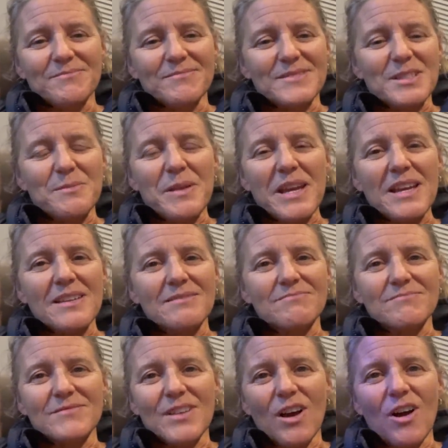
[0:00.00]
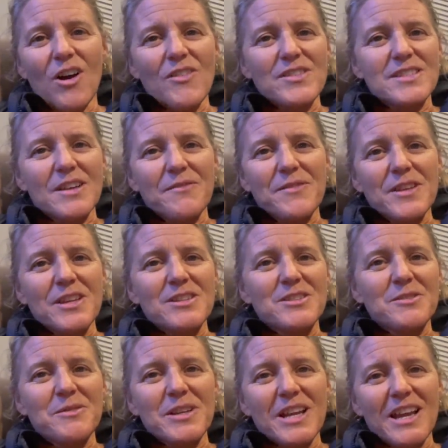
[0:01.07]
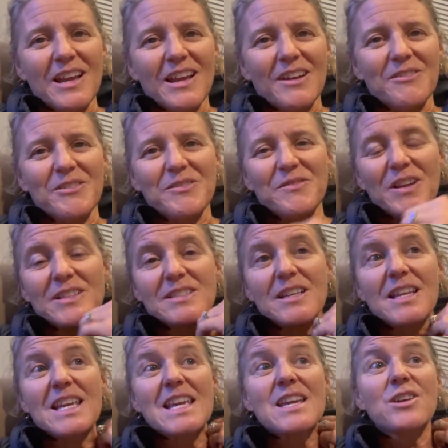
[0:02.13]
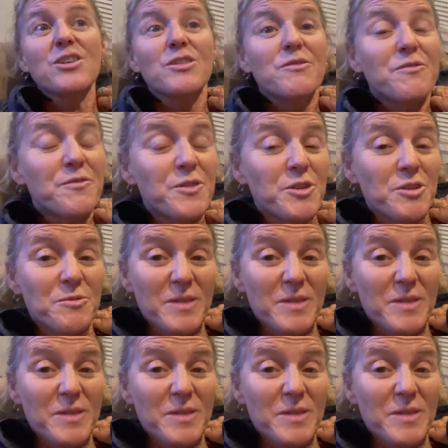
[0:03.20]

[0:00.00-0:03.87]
debate and all the stuff that you do when you hang out with friends and eat good food.